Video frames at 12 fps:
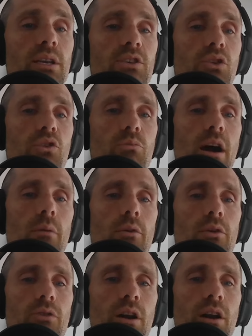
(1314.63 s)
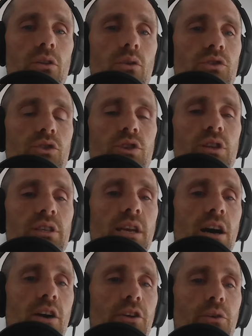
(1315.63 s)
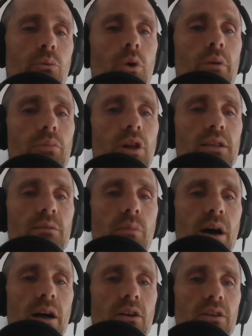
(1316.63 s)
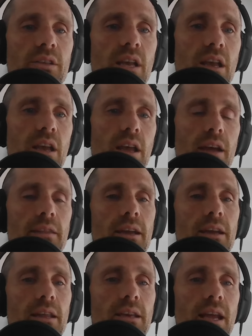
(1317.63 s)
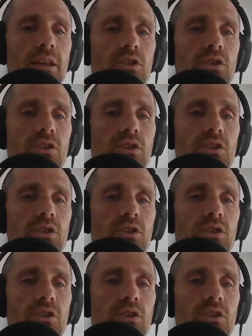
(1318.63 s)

So you probably are running closer to, let's say, 101 plus miles at the end of the day.